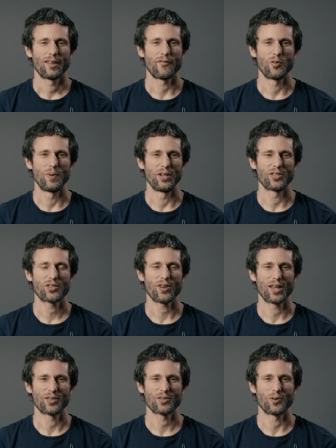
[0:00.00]
Everybody's
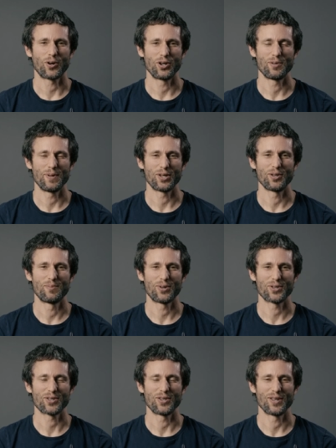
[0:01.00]
trying so hard to be a good
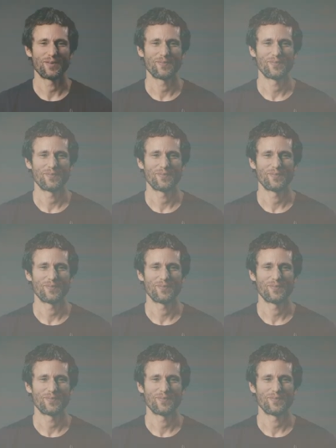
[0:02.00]
person.